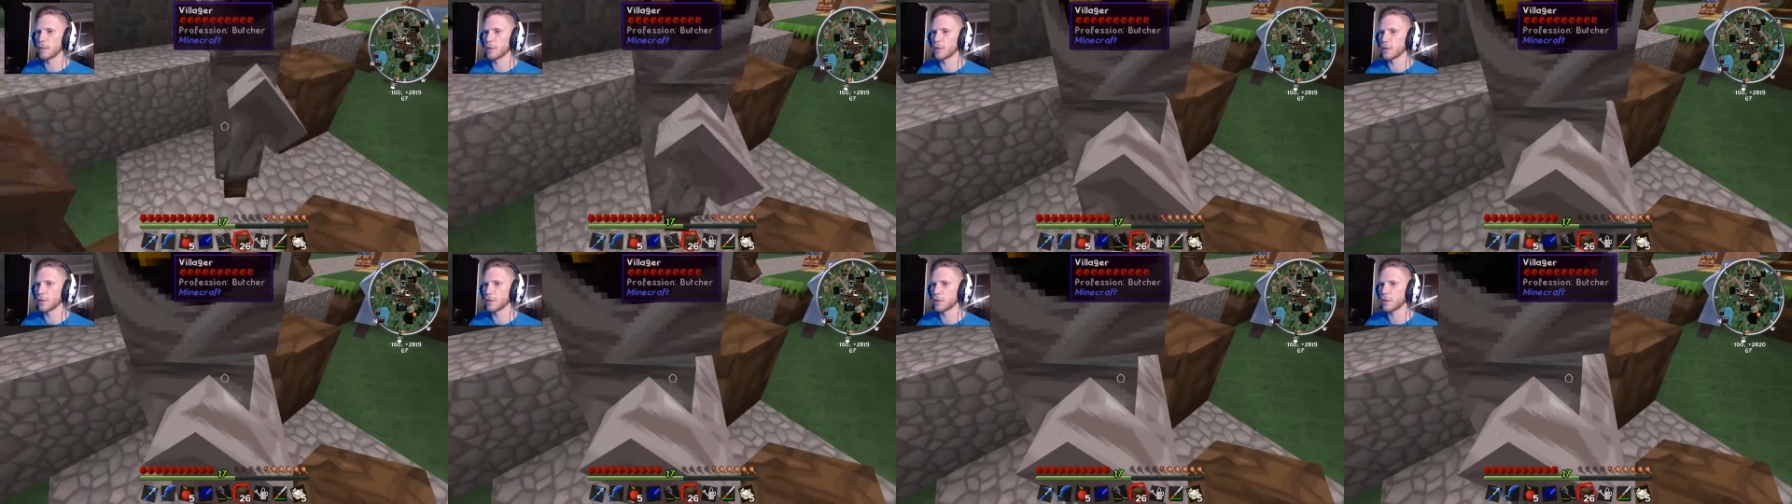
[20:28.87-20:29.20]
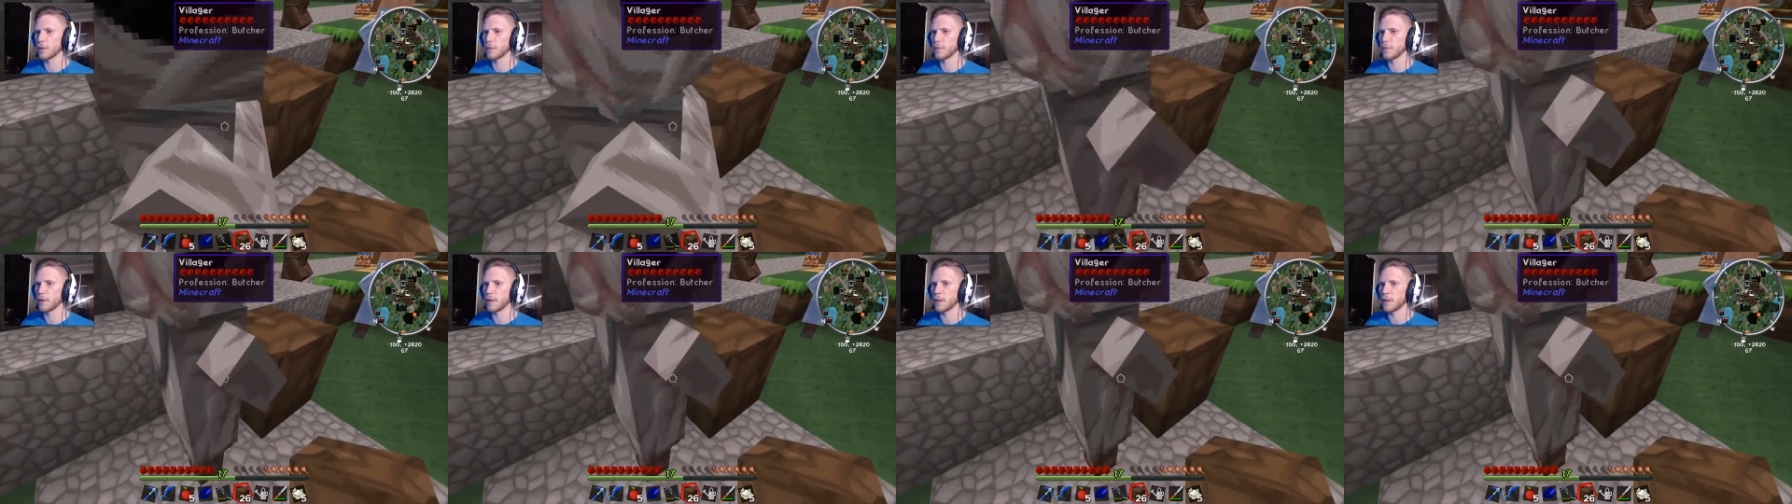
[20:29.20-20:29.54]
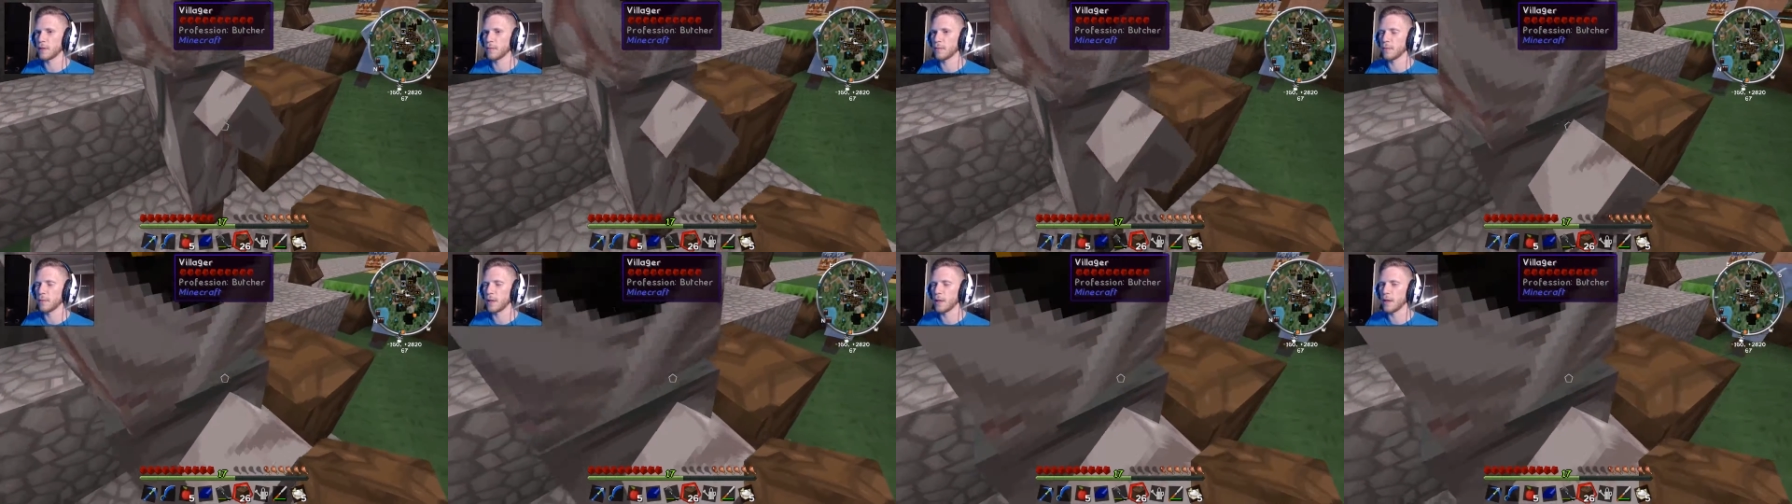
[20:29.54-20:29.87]
Just go right there
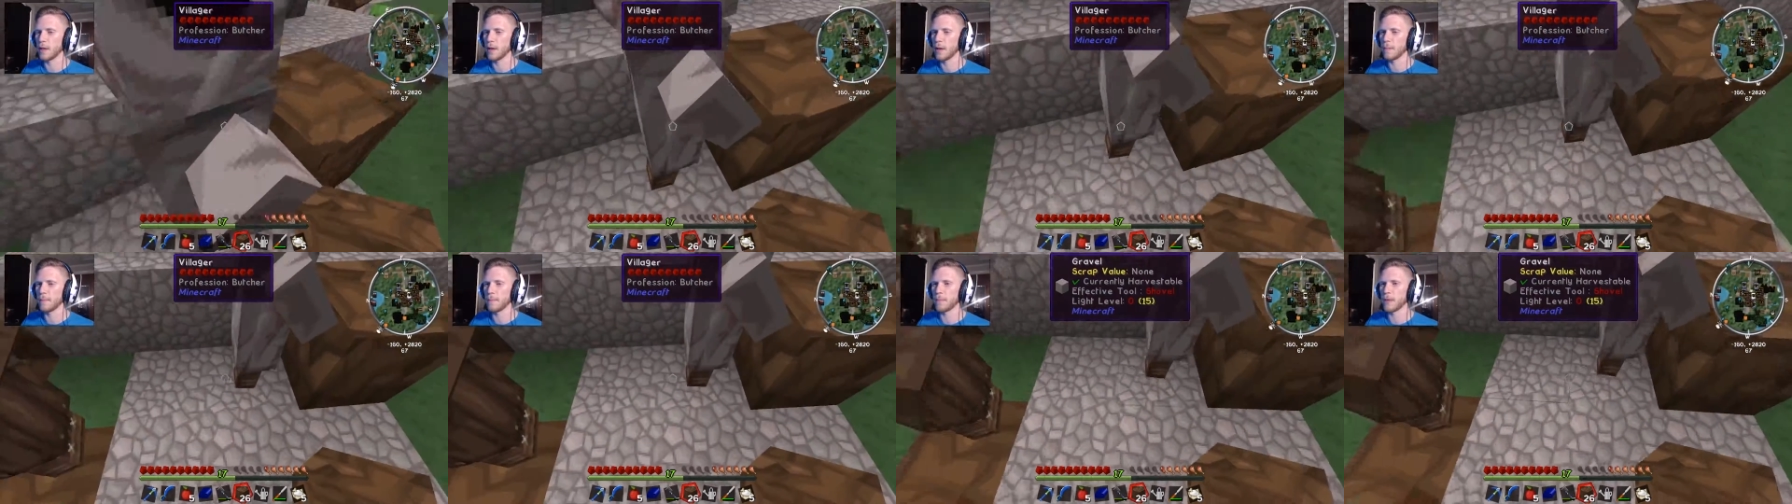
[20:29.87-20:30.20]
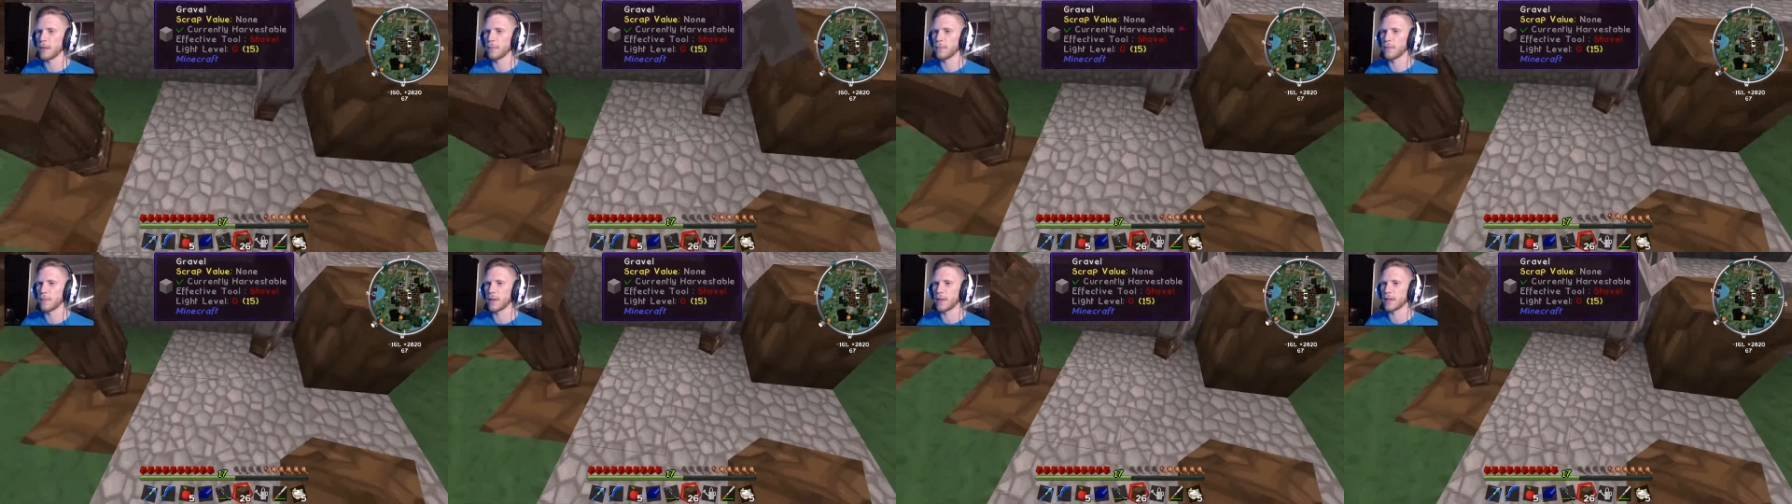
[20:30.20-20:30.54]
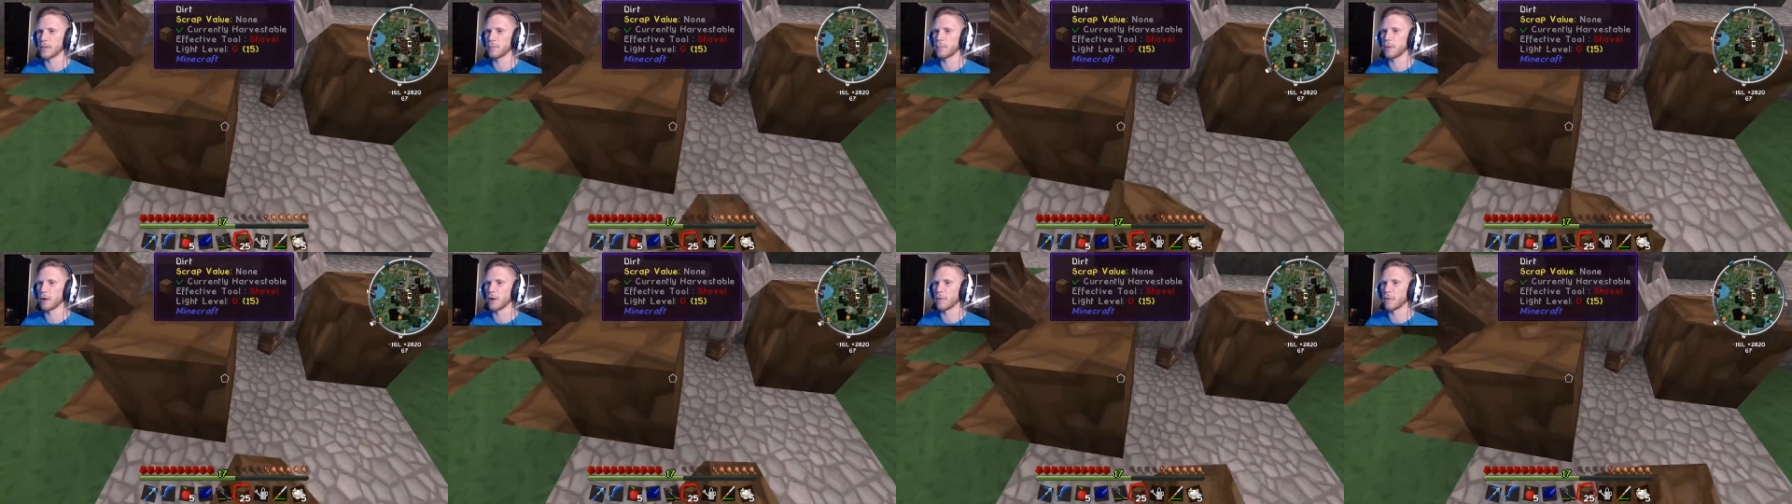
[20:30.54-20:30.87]
for me. Yep, yep, that's
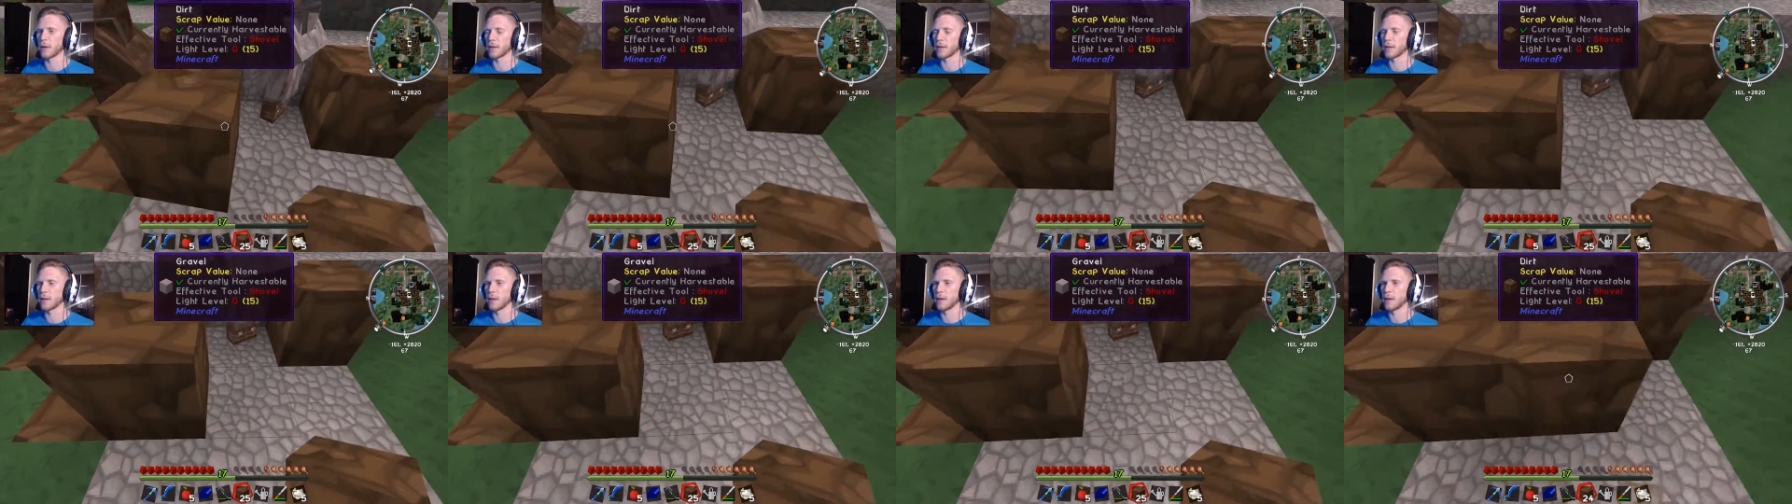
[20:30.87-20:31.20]
perfect.